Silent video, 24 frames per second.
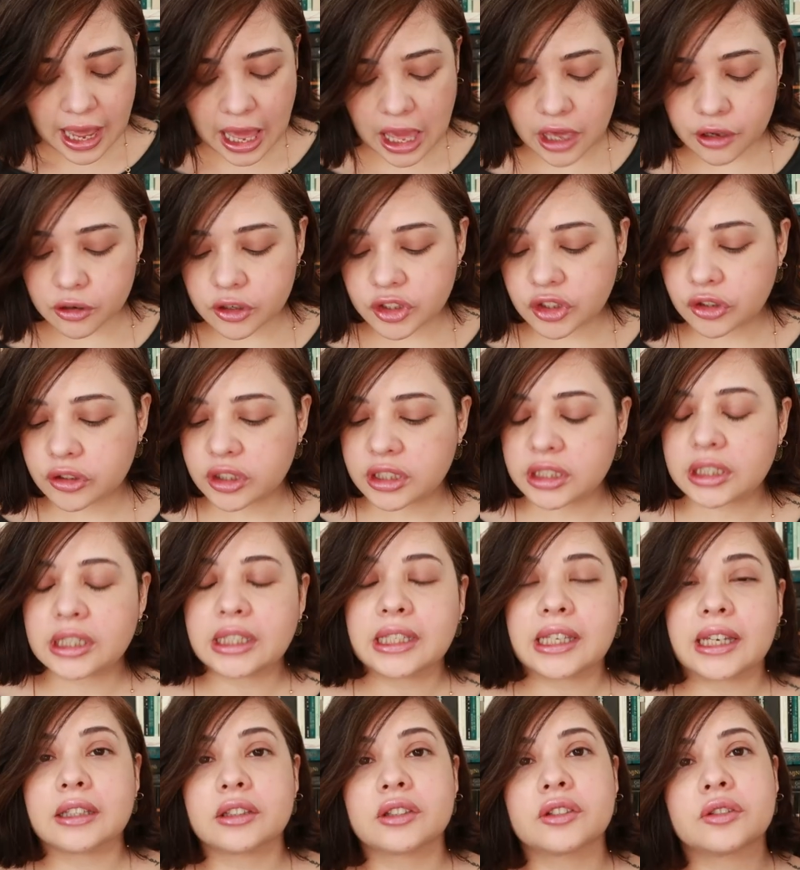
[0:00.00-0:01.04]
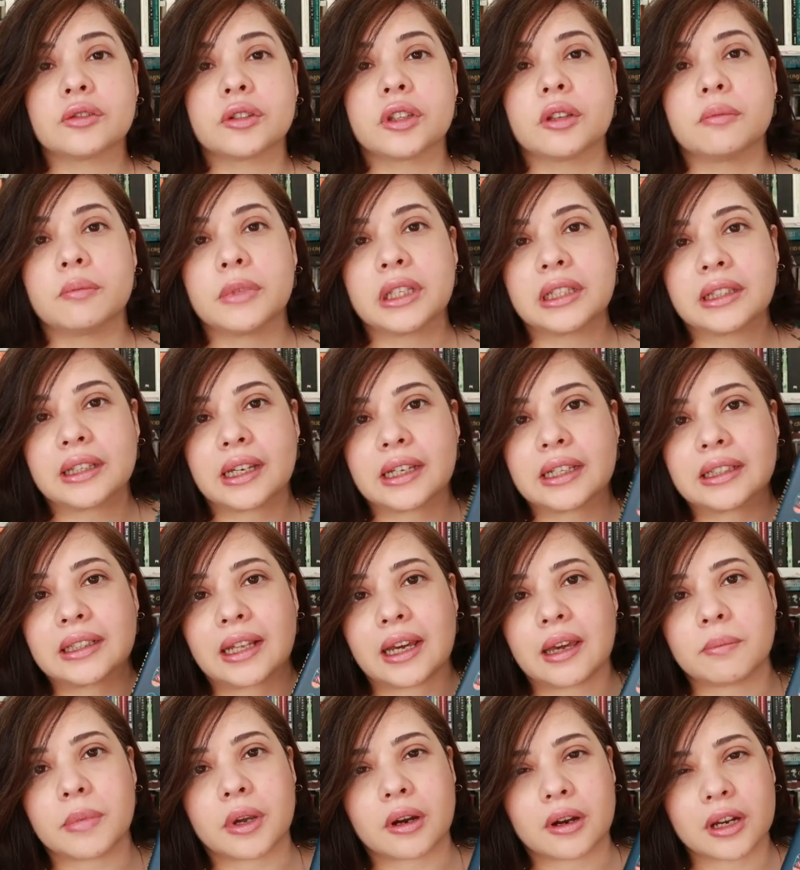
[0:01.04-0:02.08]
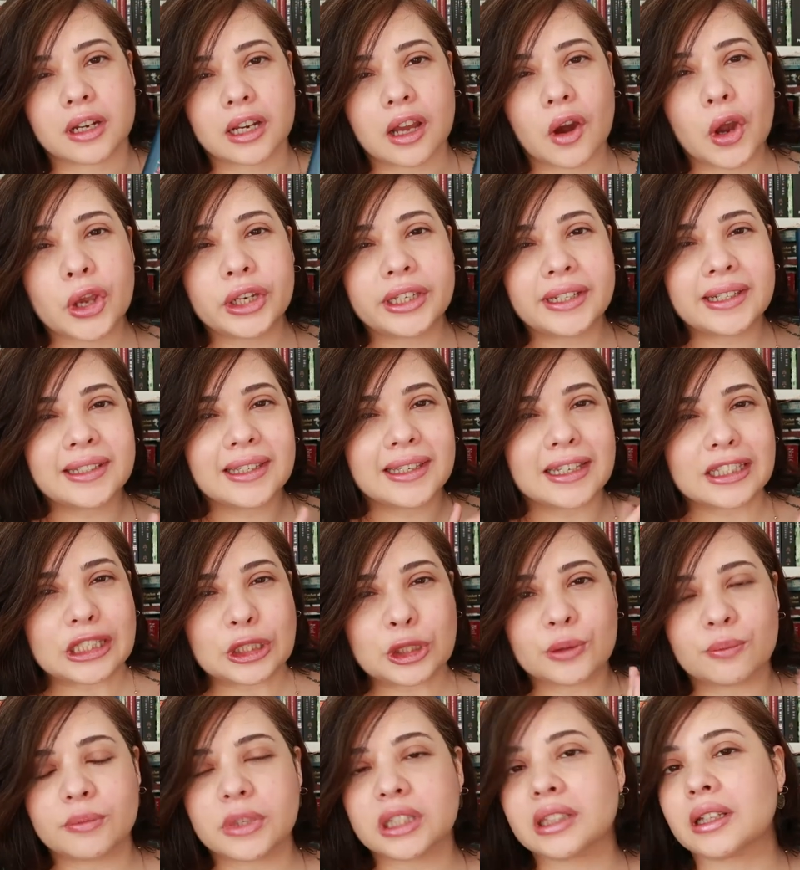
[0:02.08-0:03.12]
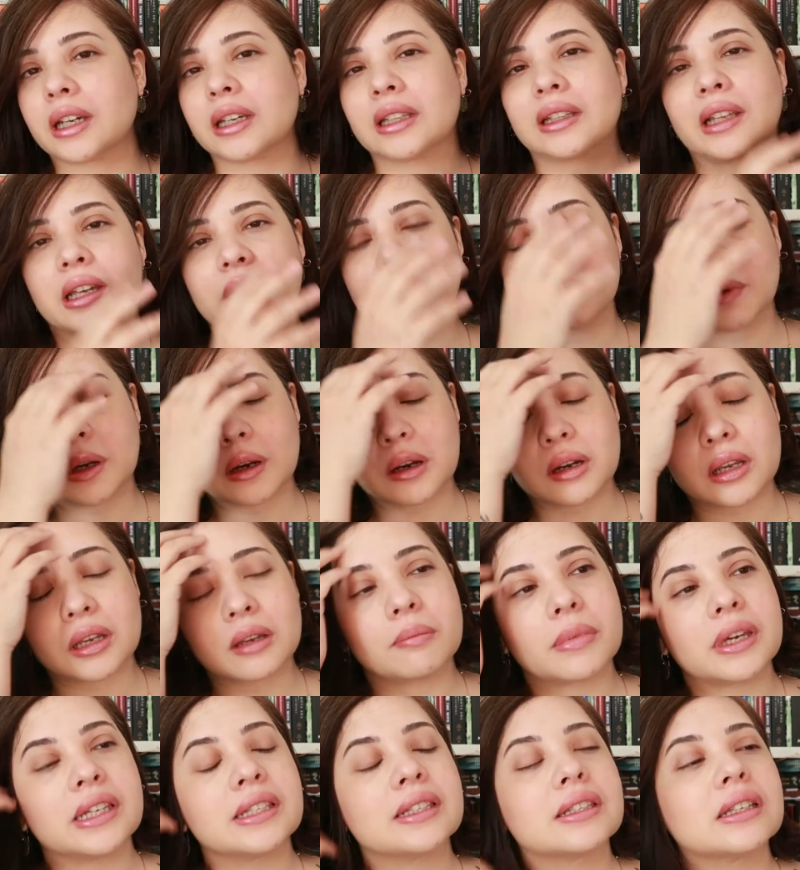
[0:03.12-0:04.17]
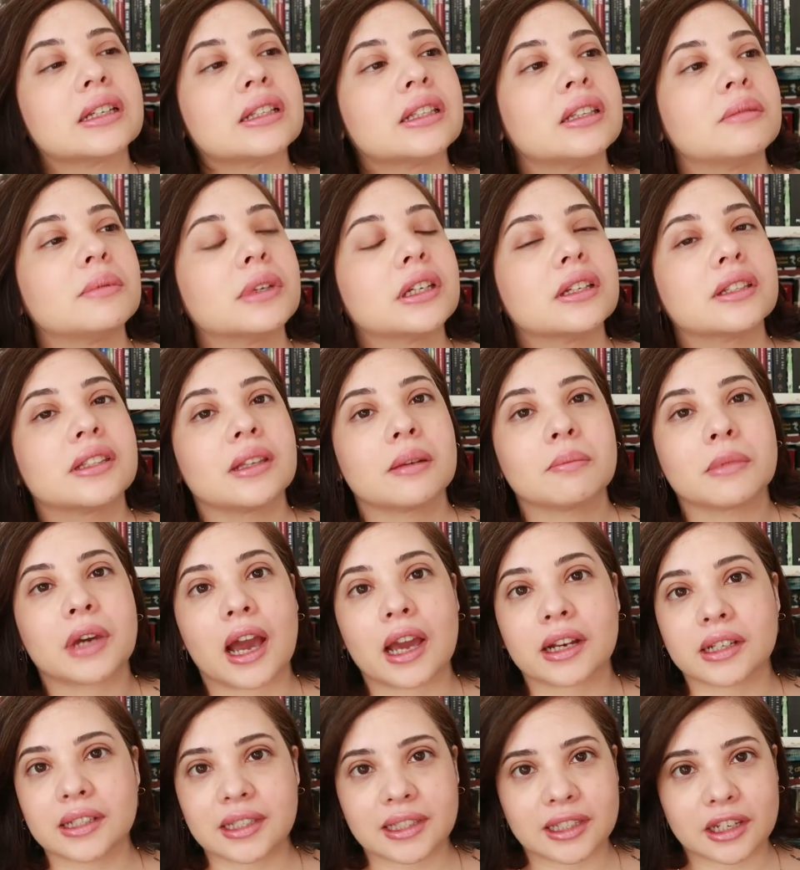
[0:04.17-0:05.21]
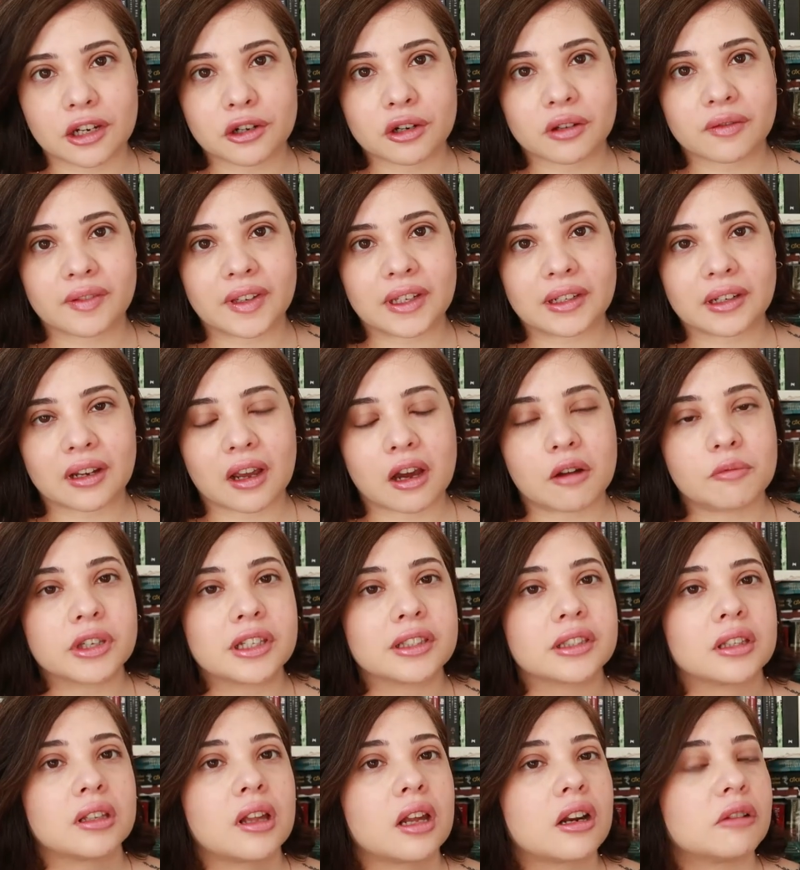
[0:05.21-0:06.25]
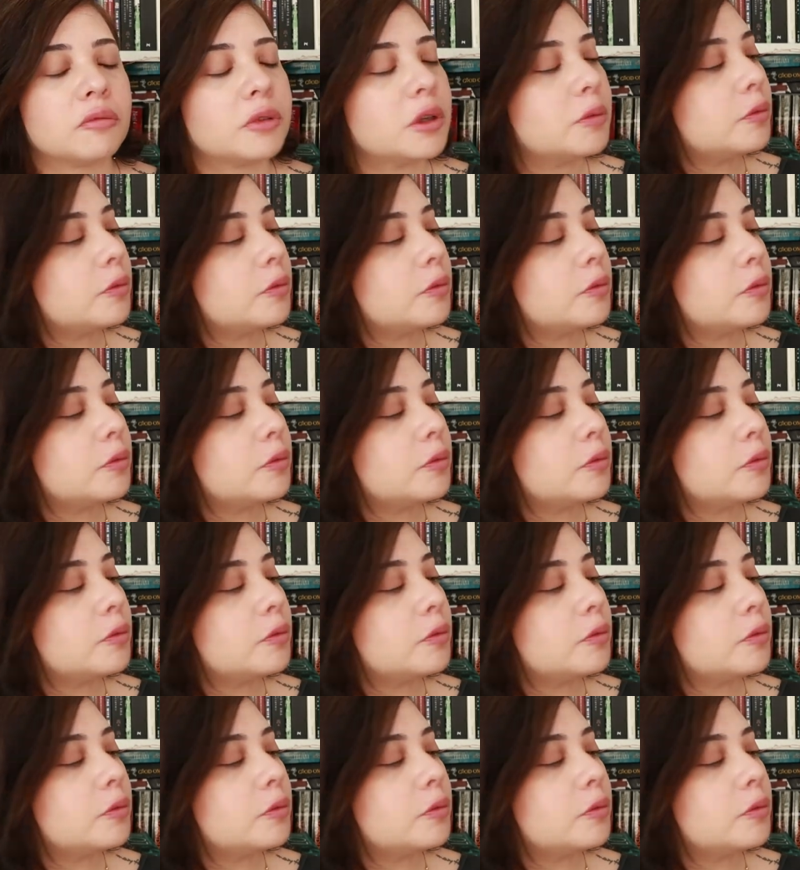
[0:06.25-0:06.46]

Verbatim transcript: I also didn't get to the Midnight Library. Now I didn't get to the Midnight Library basically because I'm kind of scared of it now because a lot of